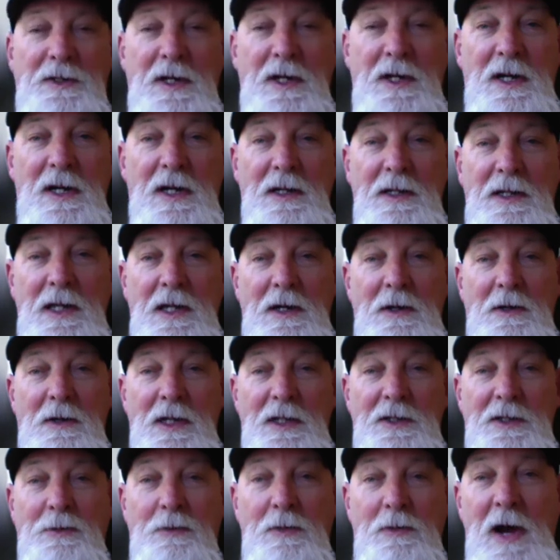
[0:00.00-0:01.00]
you know,
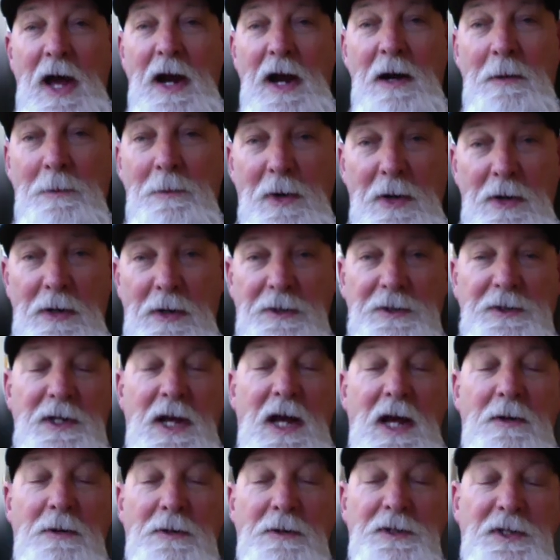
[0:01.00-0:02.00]
let's ride our
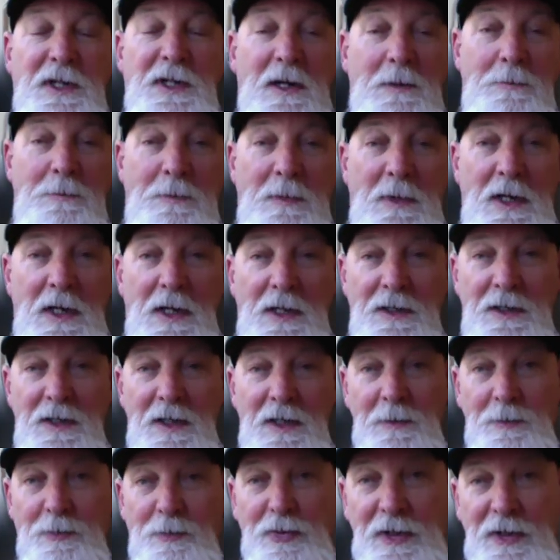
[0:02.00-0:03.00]
motorcycles up to
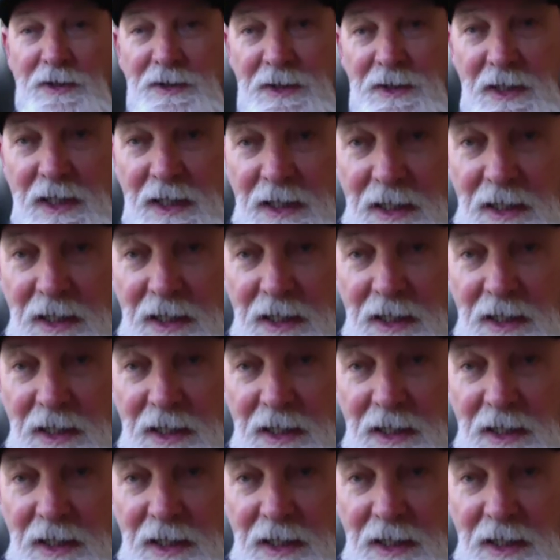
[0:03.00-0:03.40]
the prison